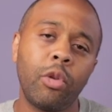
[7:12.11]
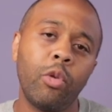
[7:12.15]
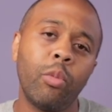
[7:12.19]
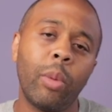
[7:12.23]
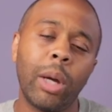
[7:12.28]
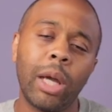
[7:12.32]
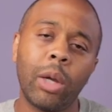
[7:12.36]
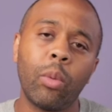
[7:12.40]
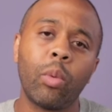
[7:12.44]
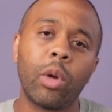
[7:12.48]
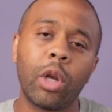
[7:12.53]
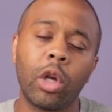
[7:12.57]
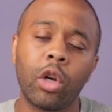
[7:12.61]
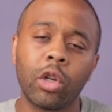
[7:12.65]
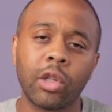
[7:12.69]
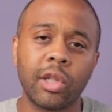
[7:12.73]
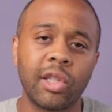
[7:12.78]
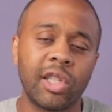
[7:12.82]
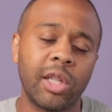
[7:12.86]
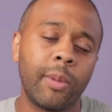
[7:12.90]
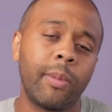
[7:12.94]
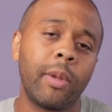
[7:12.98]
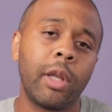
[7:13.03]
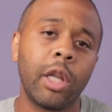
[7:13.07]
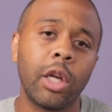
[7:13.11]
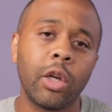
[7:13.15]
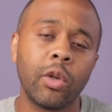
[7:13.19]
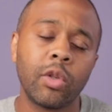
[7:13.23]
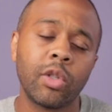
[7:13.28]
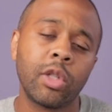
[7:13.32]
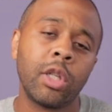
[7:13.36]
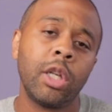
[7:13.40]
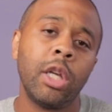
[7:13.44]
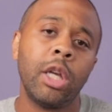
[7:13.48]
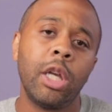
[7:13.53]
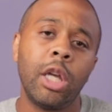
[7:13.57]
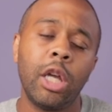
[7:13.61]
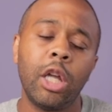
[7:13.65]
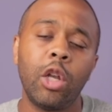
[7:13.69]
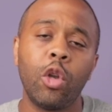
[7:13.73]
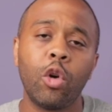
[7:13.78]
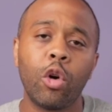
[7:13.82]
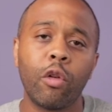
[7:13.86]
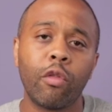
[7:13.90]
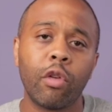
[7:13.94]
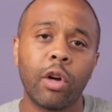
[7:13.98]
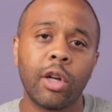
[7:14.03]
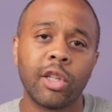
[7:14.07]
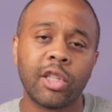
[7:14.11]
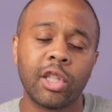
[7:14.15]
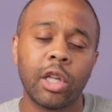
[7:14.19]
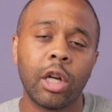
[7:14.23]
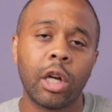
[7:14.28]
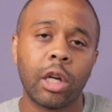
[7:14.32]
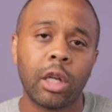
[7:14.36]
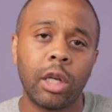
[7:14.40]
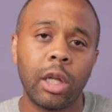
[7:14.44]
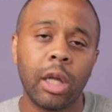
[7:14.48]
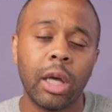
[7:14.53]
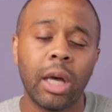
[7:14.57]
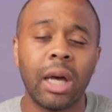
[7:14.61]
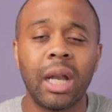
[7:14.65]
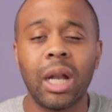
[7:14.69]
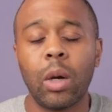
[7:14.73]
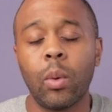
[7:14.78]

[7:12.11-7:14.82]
You might want to look to something else in the overall Saucony line.